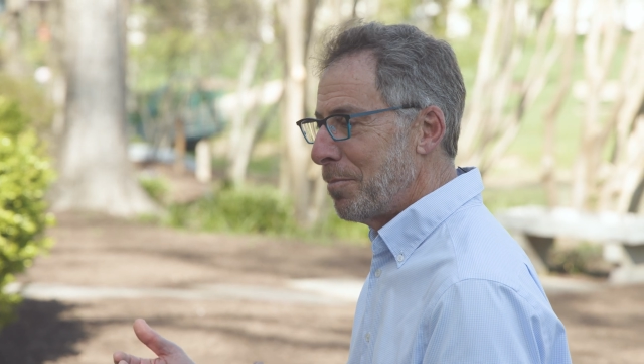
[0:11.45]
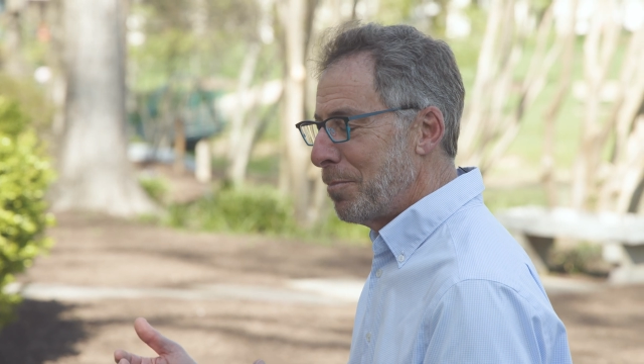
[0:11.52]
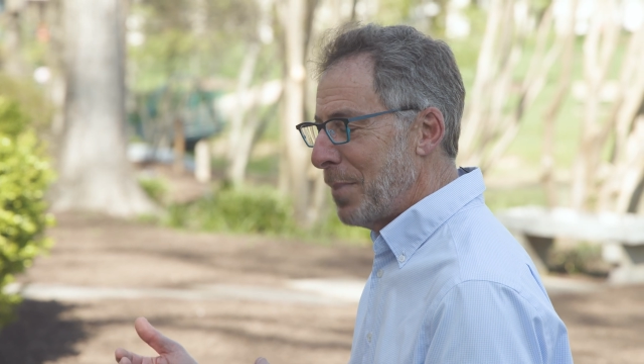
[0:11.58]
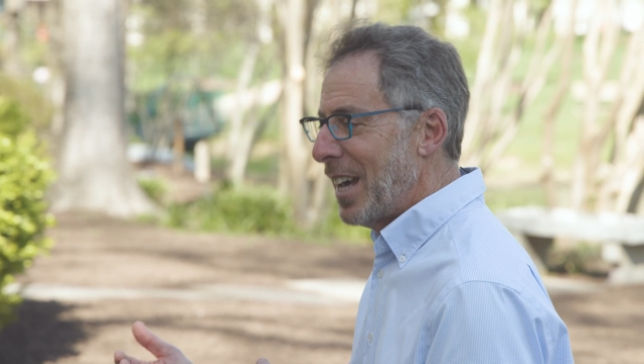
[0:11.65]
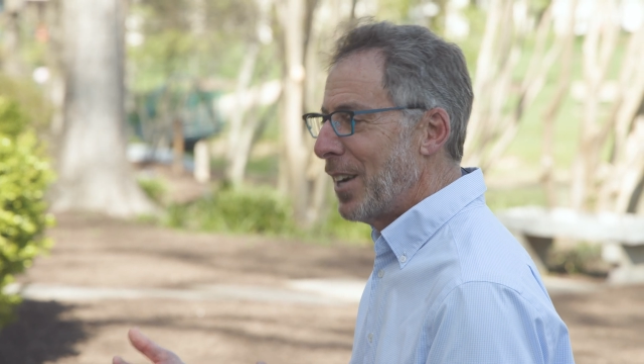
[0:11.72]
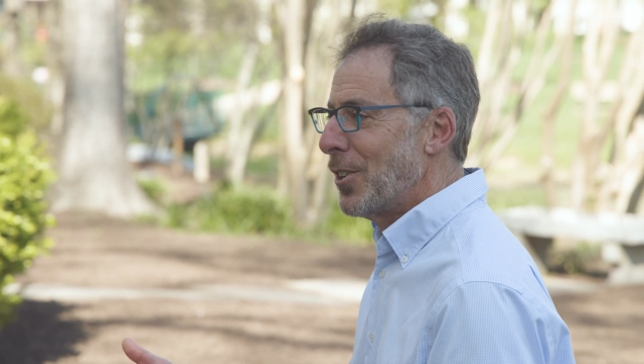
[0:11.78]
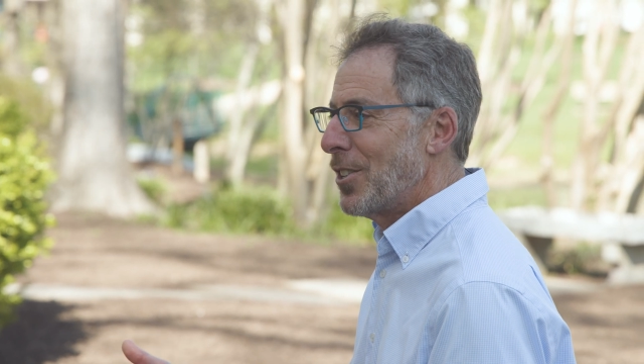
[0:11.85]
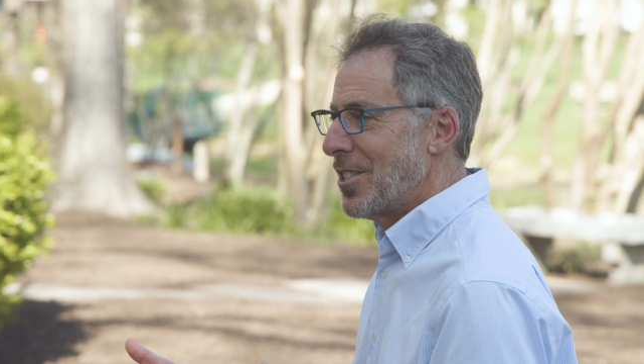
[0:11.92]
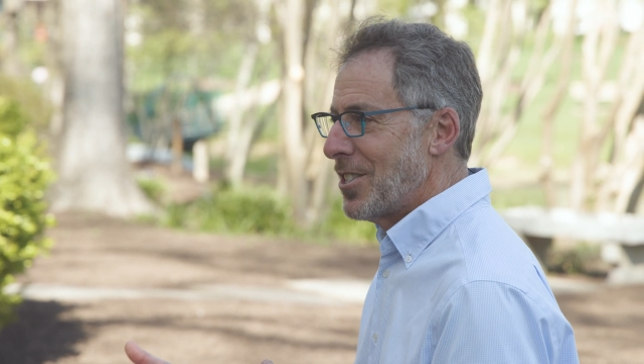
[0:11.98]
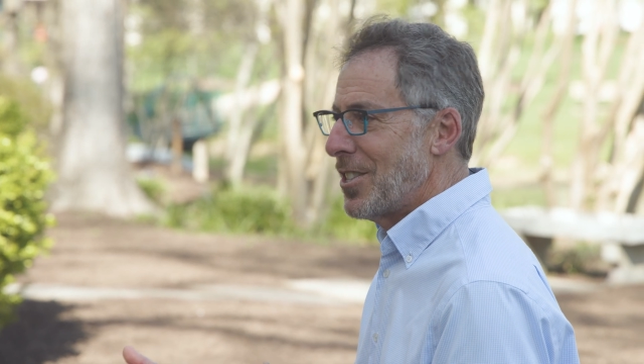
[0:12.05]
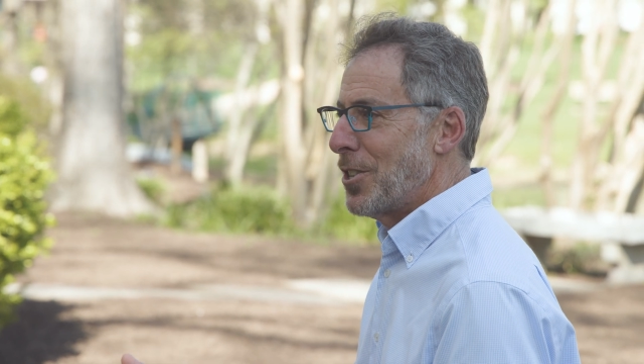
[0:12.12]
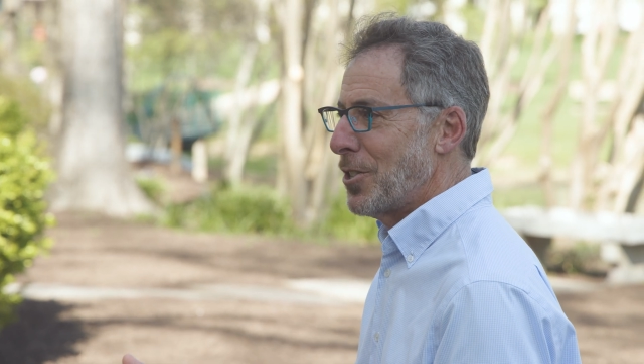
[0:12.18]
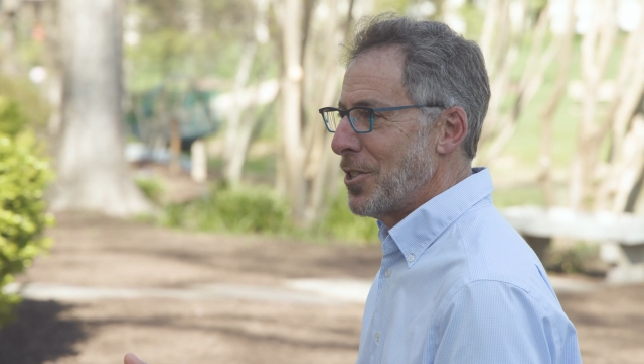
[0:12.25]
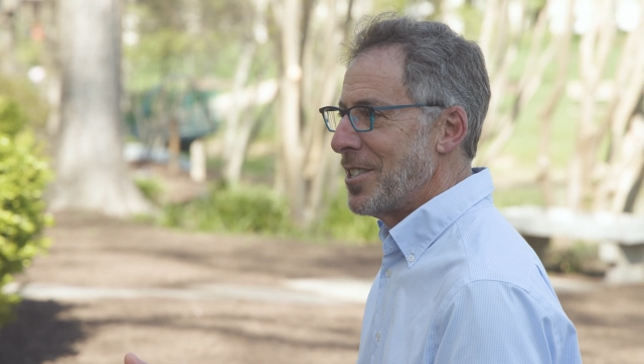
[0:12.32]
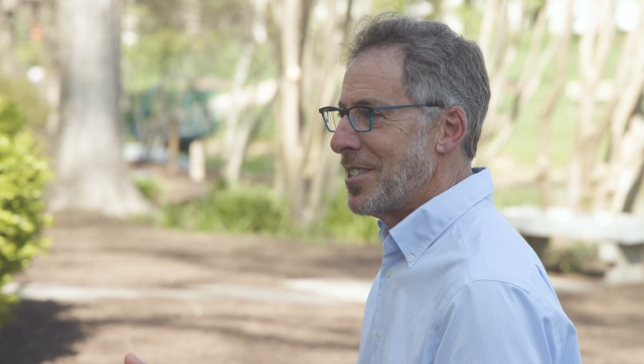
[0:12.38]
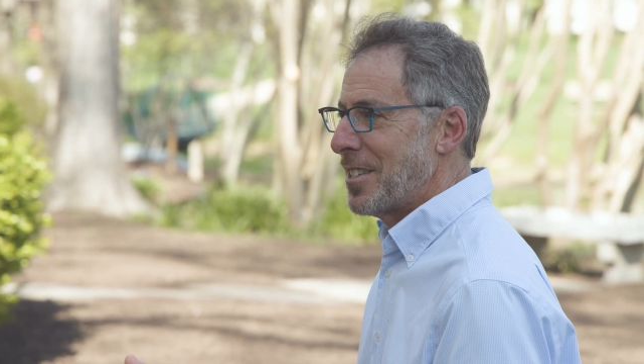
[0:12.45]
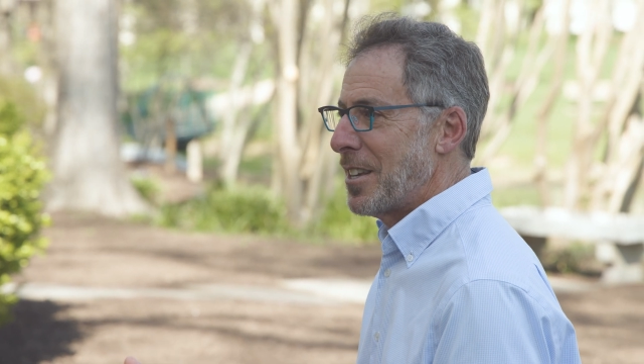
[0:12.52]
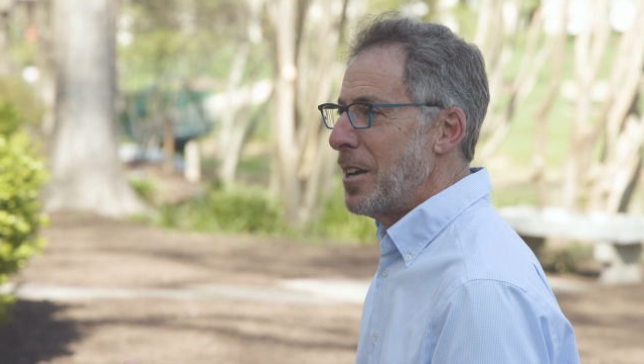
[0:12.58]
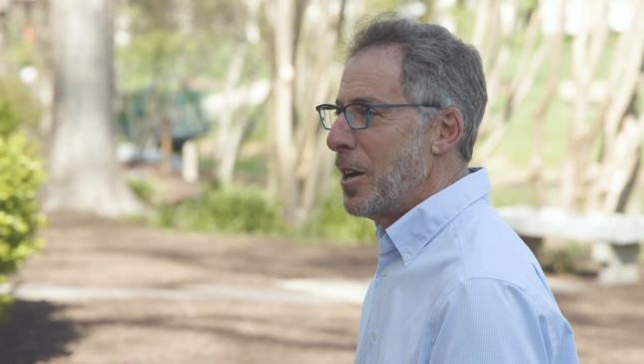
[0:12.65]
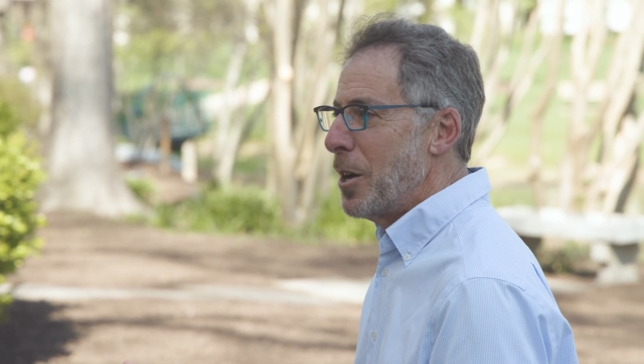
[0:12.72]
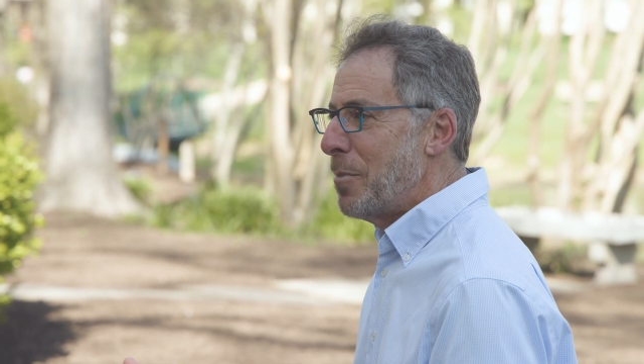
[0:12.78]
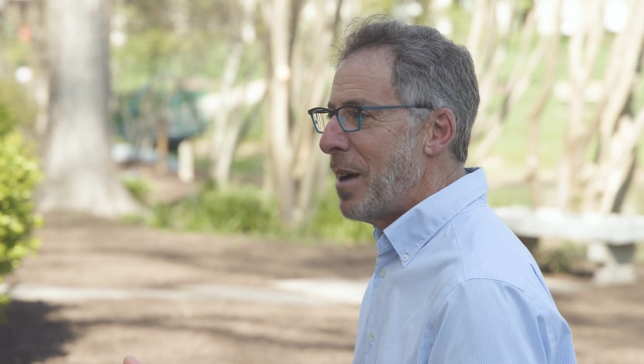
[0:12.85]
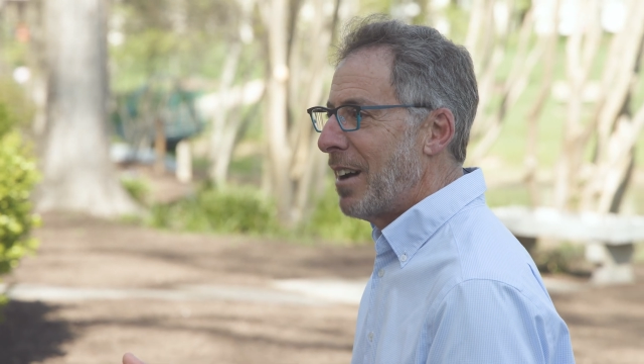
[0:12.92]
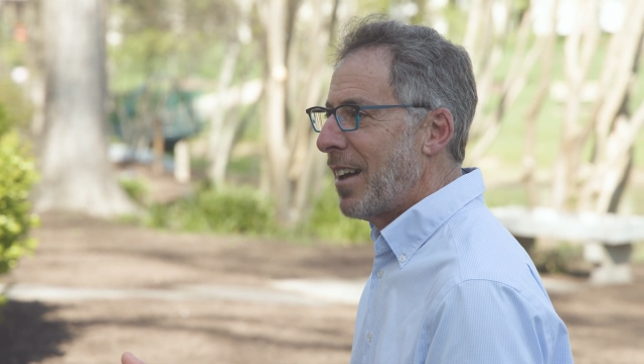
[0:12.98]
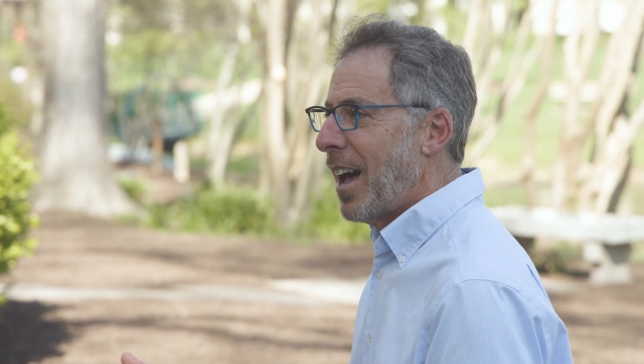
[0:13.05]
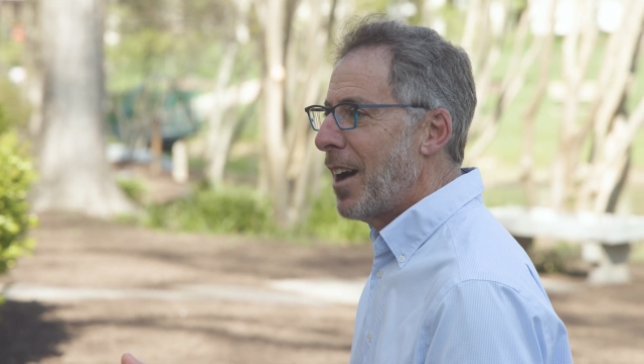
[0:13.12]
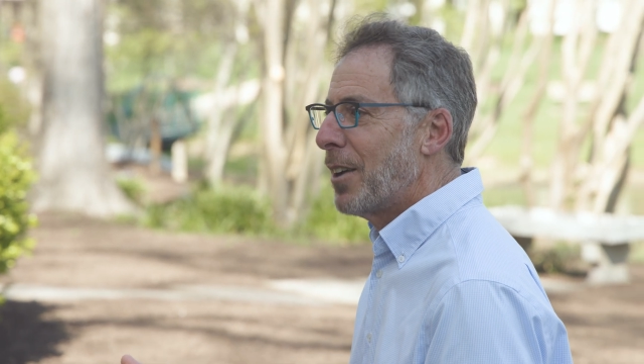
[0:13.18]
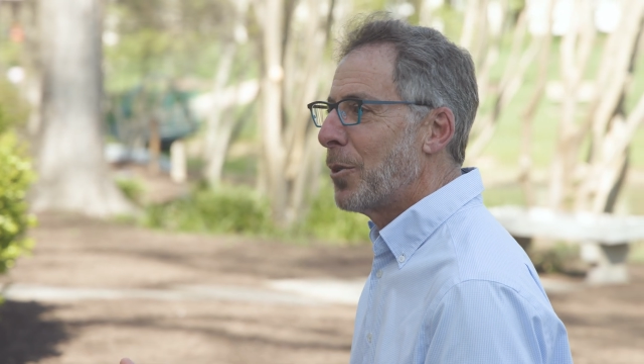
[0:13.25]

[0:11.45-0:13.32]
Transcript: better decisions about how